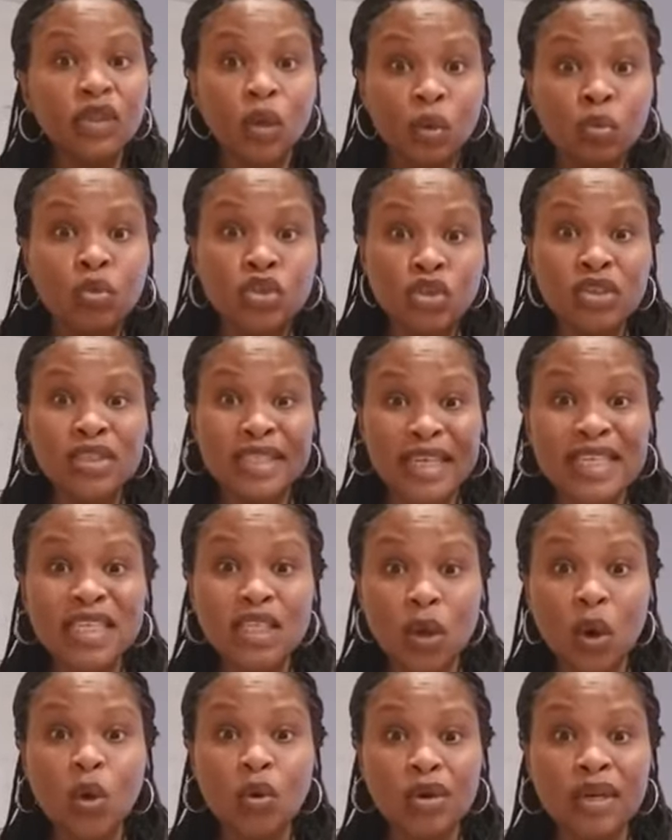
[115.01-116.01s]
Would you
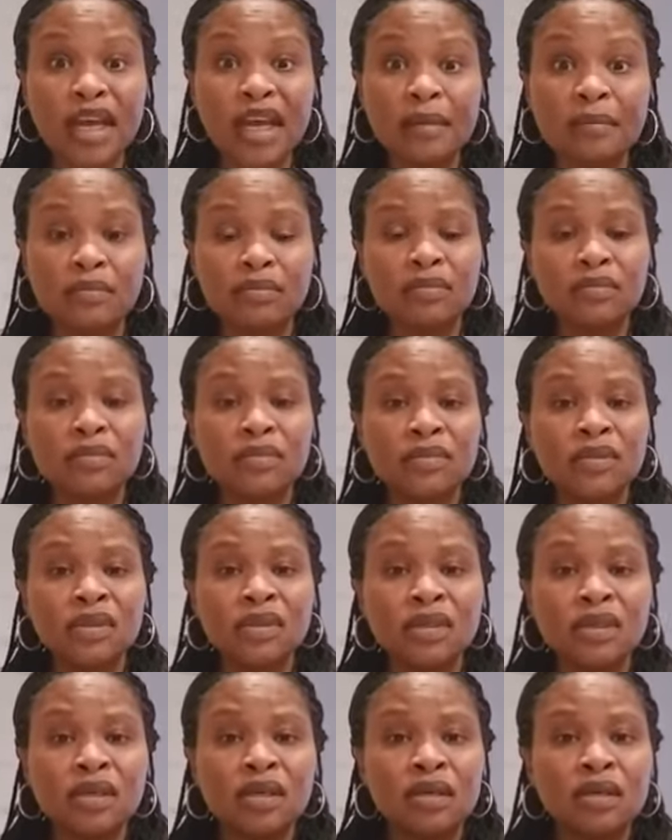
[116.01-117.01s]
disown them?
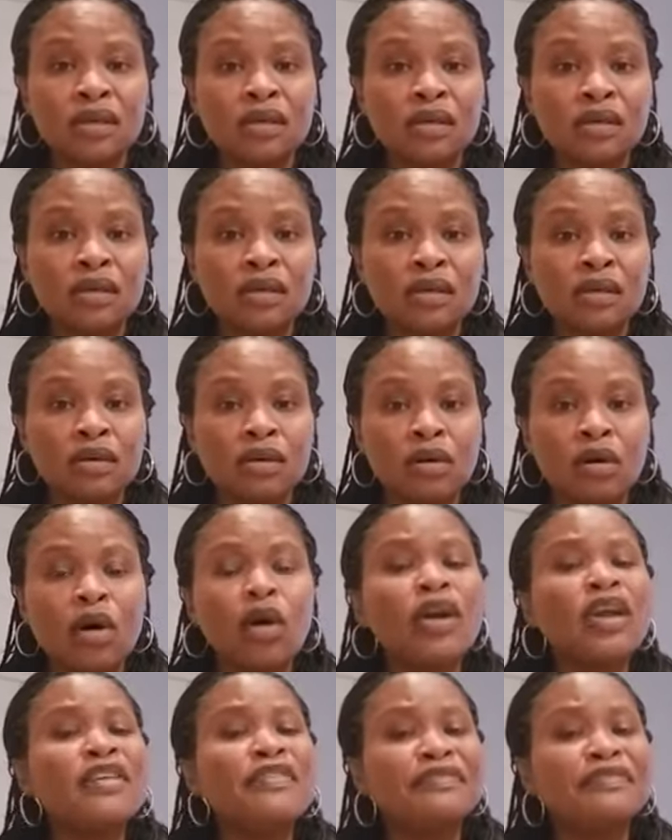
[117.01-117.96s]
Or